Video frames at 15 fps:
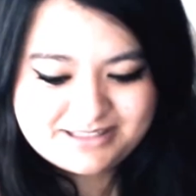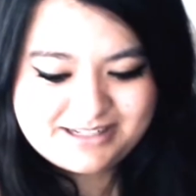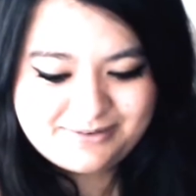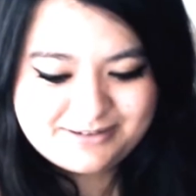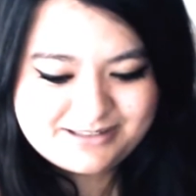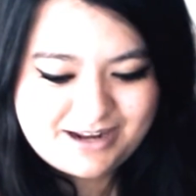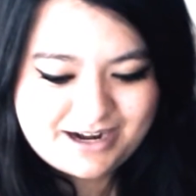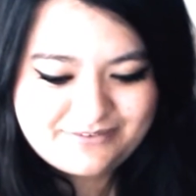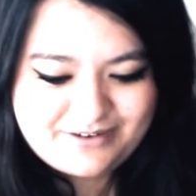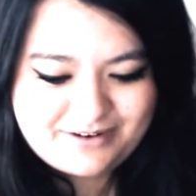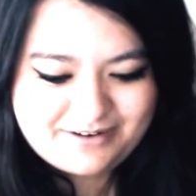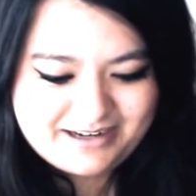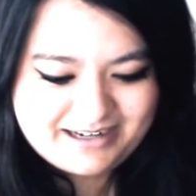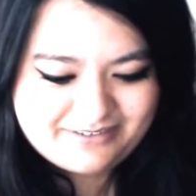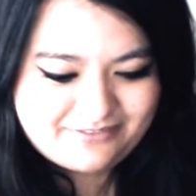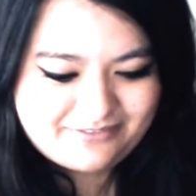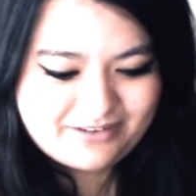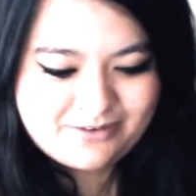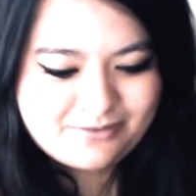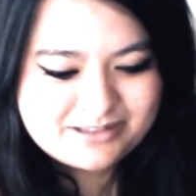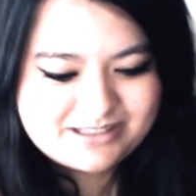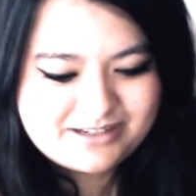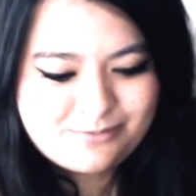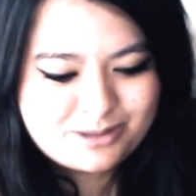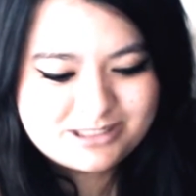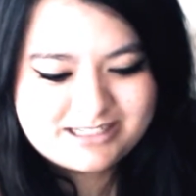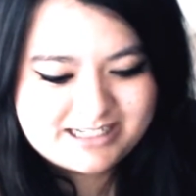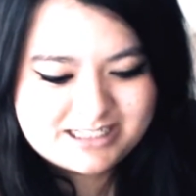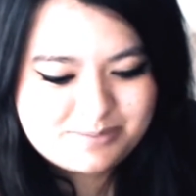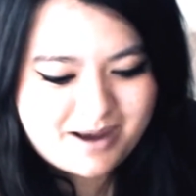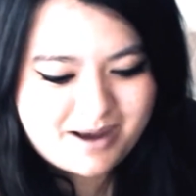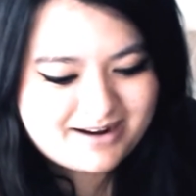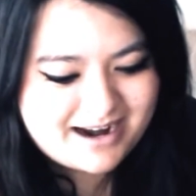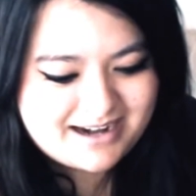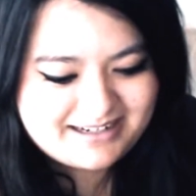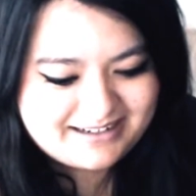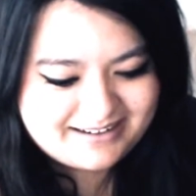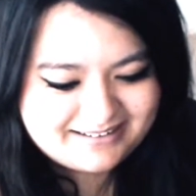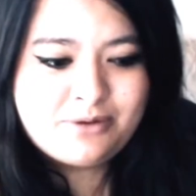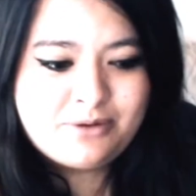It wasn't a smart idea.